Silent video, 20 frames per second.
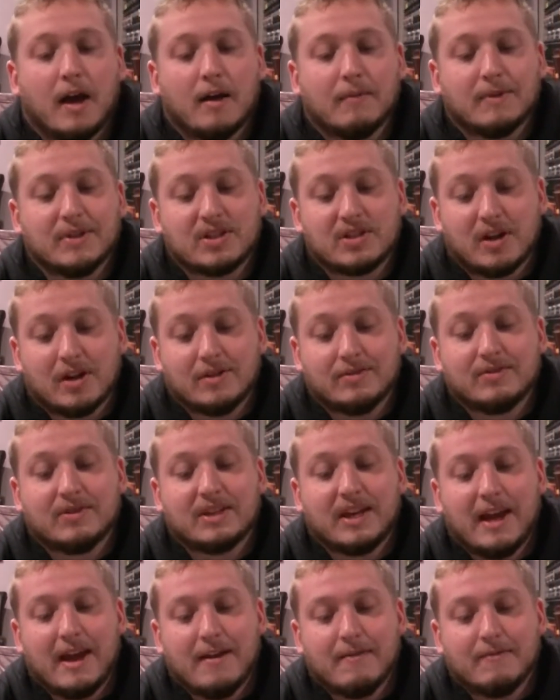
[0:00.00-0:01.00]
My stars for the
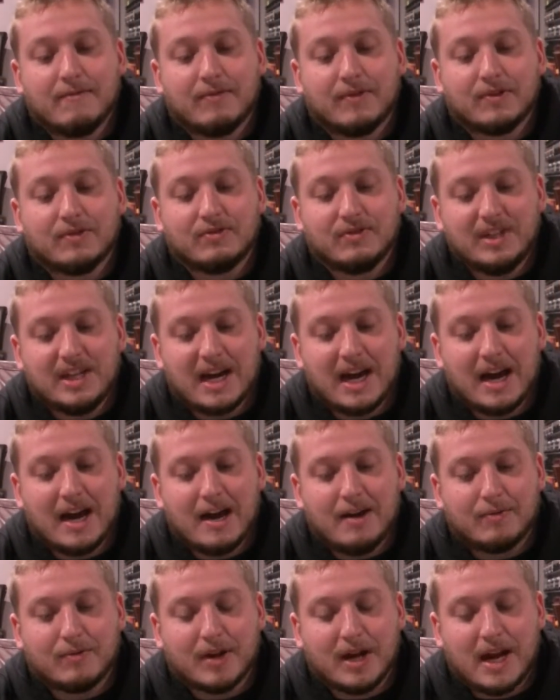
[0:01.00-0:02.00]
game for
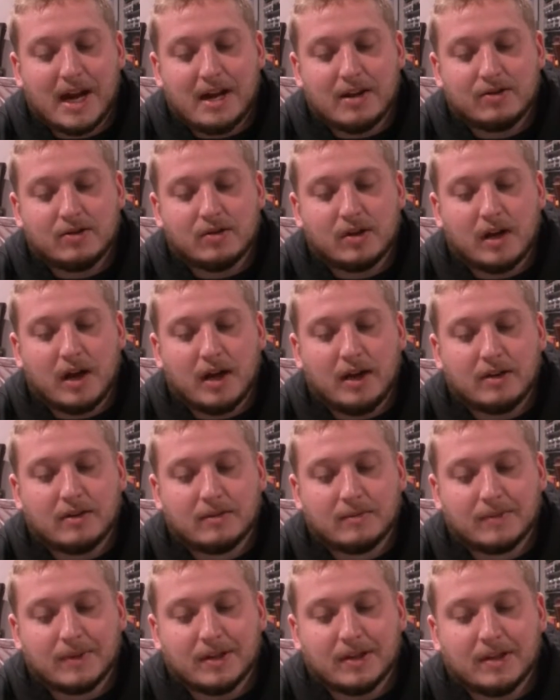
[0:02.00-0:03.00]
Lehigh were Andrew
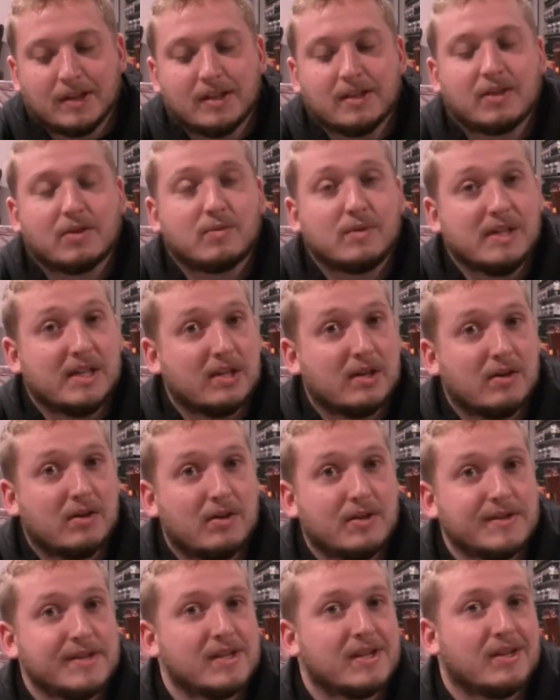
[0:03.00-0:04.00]
Eichelberger, 3
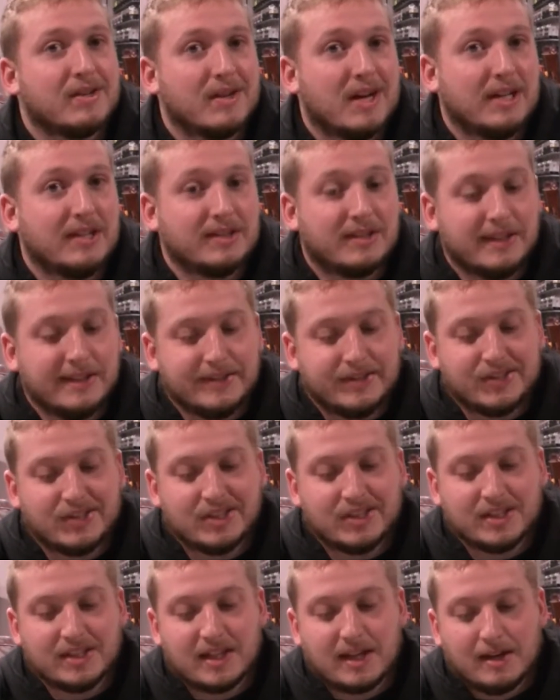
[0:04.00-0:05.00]
goals.
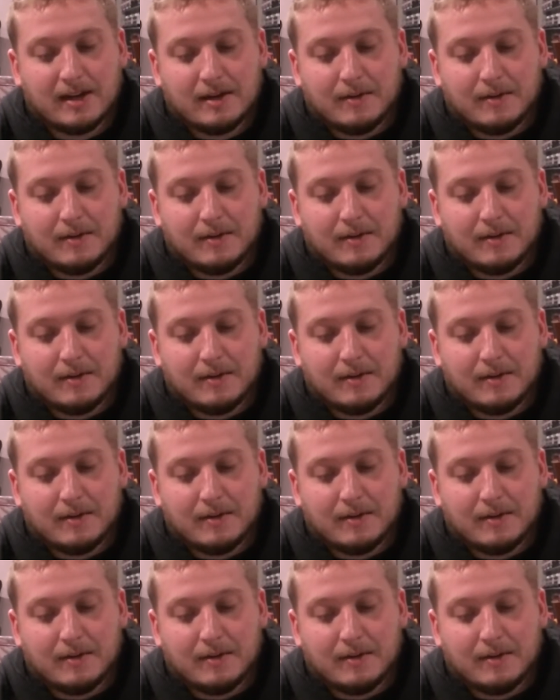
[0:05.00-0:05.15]
Congratulations.